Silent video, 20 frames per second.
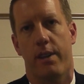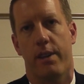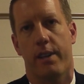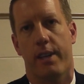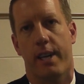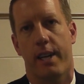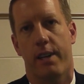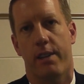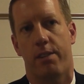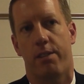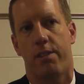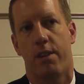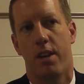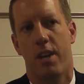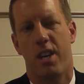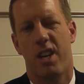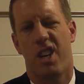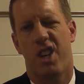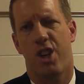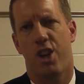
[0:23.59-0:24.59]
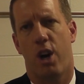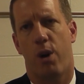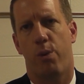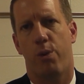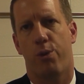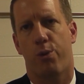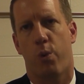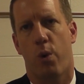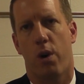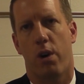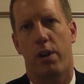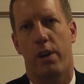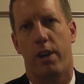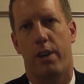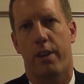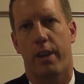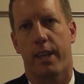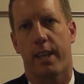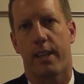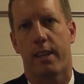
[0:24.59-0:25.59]
And the kids, you always worry,
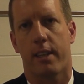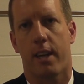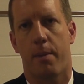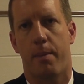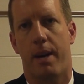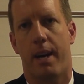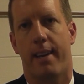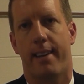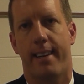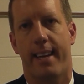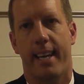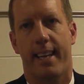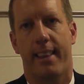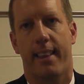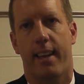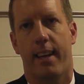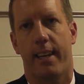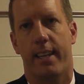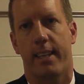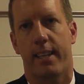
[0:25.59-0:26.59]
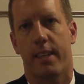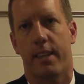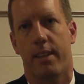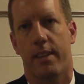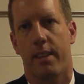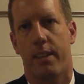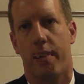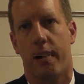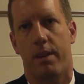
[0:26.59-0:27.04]
are they going to come out dead-legged?